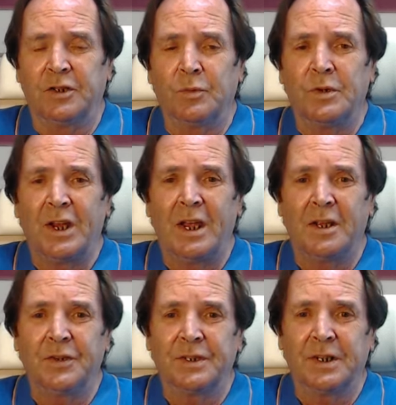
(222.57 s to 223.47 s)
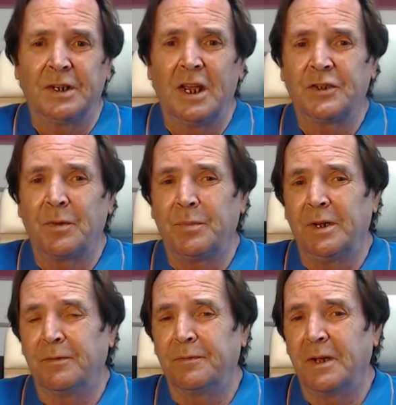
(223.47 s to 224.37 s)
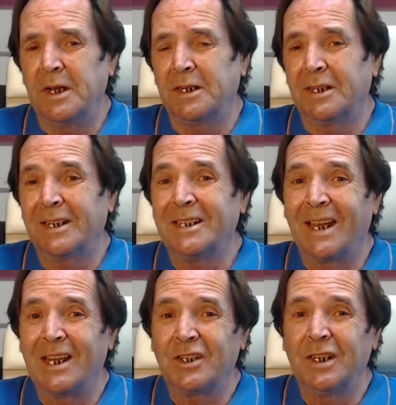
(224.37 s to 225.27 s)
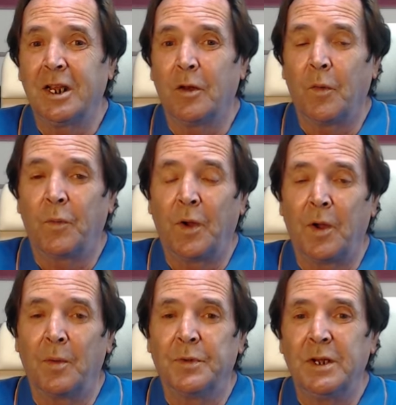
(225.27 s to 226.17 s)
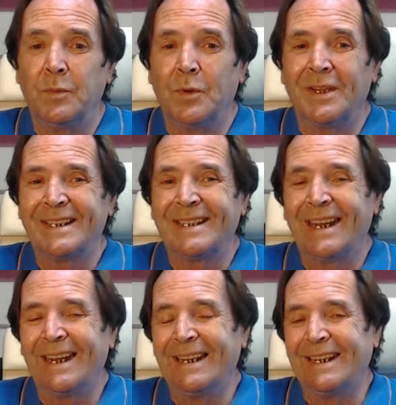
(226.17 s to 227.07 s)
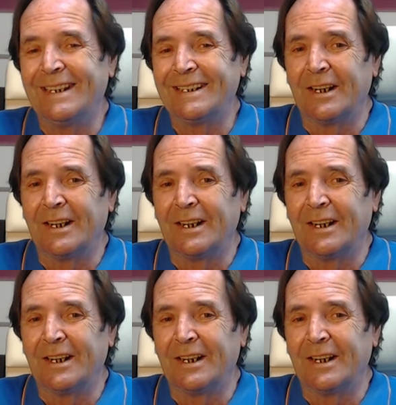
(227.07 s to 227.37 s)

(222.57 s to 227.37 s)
to which Erdogan has been invited and has actually confirmed he will attend.